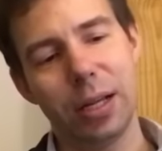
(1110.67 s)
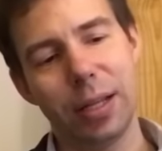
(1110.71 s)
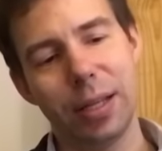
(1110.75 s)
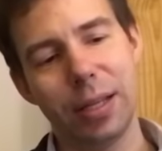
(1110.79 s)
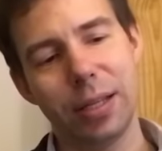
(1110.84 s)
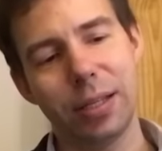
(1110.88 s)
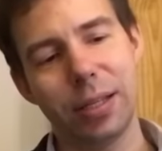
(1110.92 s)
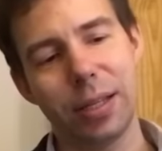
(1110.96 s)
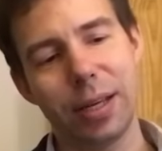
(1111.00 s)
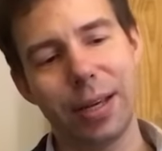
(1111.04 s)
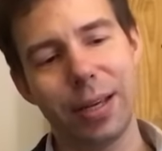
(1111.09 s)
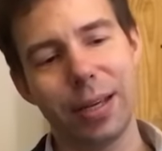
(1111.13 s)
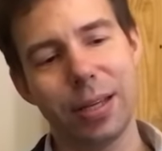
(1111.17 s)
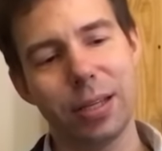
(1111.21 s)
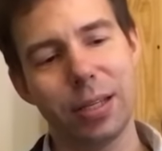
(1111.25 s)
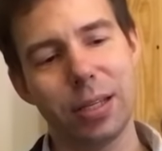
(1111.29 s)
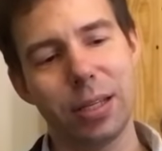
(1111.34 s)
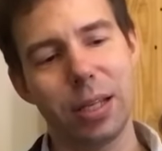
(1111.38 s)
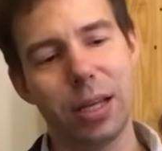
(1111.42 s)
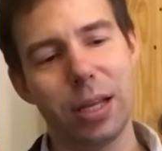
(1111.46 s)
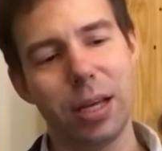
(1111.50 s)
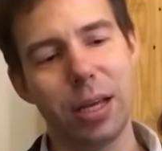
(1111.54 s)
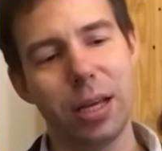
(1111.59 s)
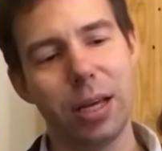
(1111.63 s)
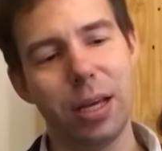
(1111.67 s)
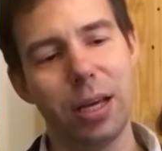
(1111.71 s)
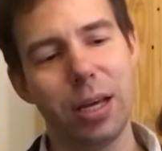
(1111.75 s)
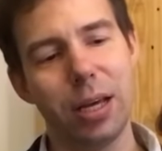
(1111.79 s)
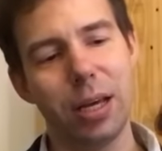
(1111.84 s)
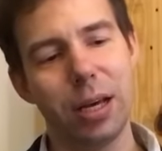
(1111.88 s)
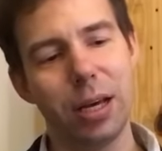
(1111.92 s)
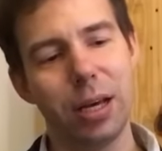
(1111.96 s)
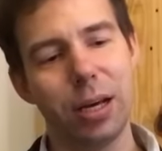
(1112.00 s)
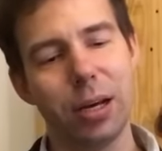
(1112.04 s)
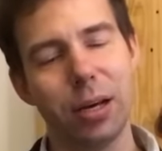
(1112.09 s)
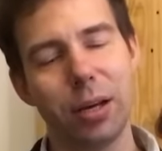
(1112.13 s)
This is
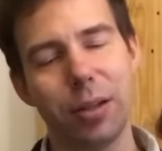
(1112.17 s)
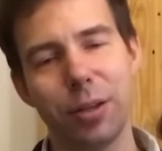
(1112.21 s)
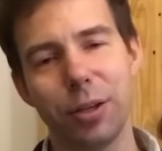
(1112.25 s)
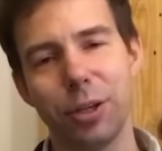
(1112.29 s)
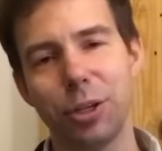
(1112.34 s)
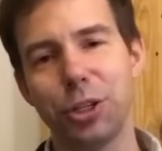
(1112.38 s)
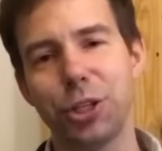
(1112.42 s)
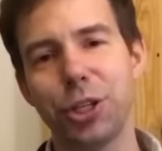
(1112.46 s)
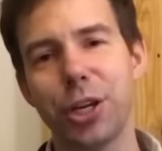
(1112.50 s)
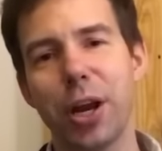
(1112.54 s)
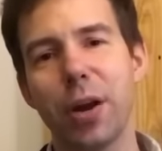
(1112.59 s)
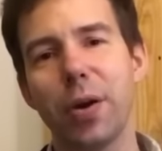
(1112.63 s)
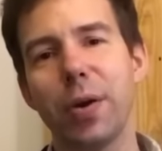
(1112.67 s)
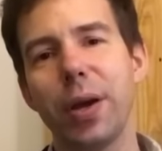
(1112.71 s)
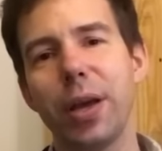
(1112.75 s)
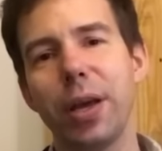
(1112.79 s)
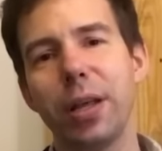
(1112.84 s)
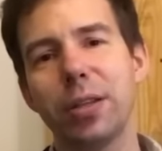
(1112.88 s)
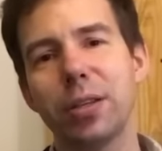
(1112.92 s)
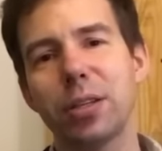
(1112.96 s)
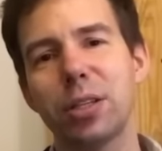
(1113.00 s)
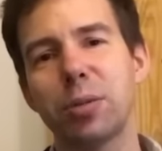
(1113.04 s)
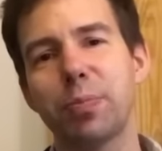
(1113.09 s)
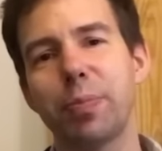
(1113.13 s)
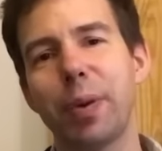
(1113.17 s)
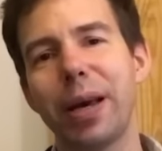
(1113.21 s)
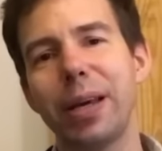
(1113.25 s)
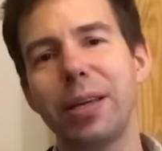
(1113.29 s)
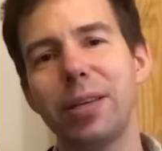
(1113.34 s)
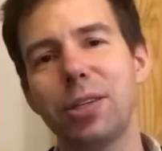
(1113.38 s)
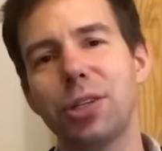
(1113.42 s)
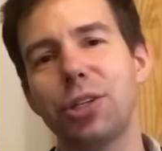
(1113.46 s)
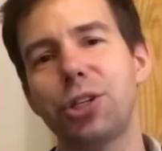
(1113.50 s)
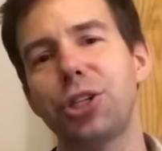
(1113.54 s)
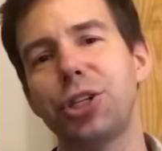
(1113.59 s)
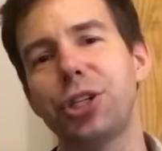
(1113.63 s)
the sherry, the
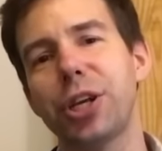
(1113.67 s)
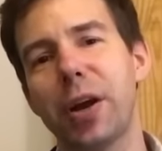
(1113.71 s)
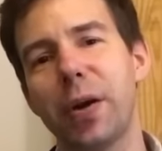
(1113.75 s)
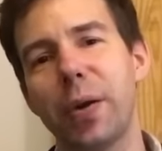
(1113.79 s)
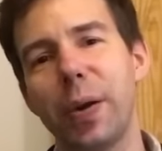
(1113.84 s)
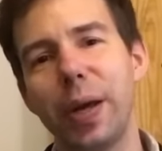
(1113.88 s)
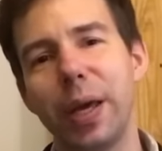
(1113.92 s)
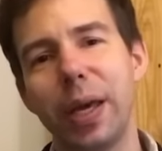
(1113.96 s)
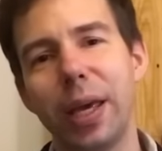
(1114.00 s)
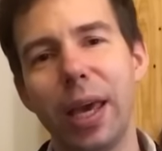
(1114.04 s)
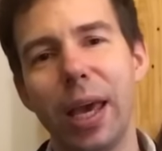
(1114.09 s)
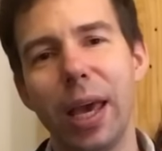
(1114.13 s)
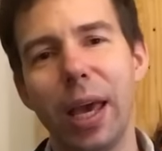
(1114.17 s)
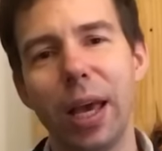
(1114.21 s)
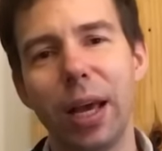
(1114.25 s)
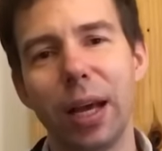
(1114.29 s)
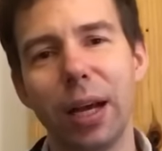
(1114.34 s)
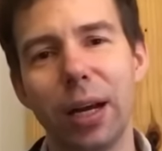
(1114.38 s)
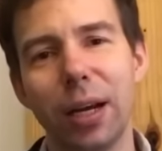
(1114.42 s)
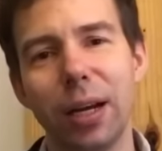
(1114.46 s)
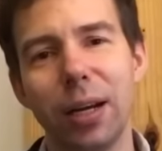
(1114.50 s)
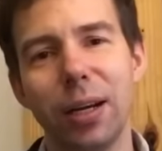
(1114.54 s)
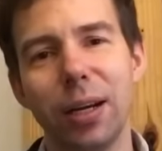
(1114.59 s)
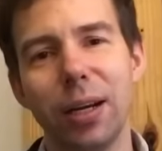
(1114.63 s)
spiced sherry king.